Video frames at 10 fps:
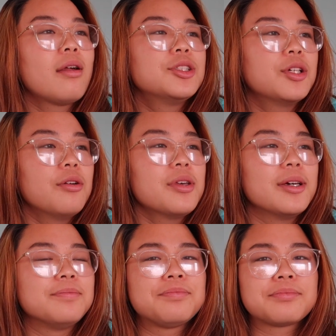So
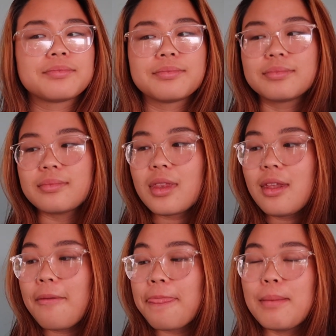yeah,
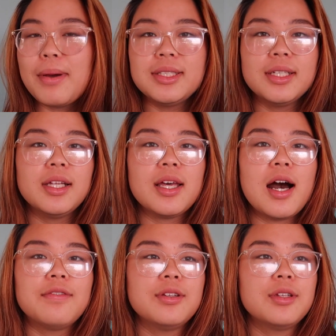basically
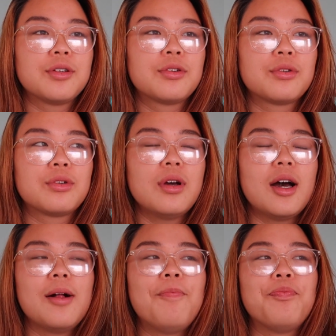after
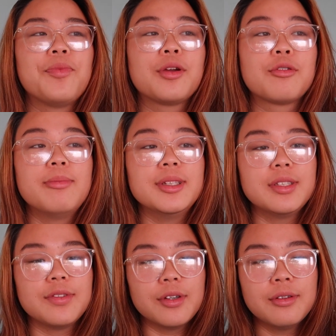the group
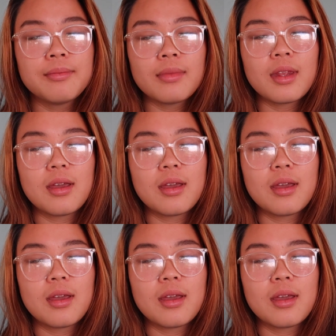interview,